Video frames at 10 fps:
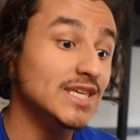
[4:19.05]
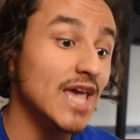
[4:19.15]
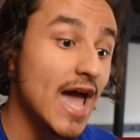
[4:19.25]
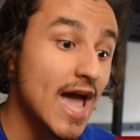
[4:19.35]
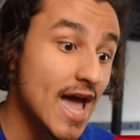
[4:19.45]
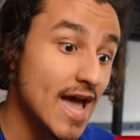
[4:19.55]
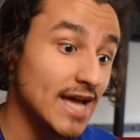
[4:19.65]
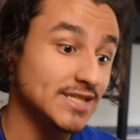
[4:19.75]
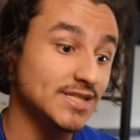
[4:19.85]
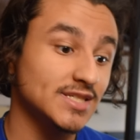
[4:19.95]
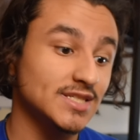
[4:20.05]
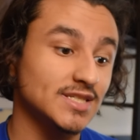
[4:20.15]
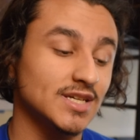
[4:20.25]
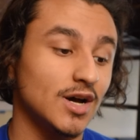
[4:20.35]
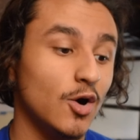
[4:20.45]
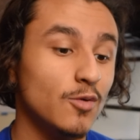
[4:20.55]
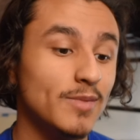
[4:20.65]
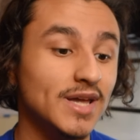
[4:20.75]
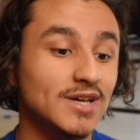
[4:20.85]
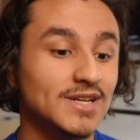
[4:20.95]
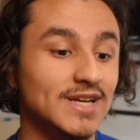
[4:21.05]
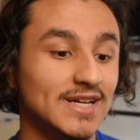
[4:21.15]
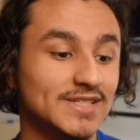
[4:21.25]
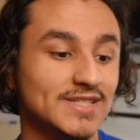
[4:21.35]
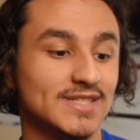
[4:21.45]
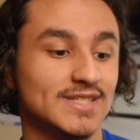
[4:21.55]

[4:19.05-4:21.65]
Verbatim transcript: Yes. oh my goodness.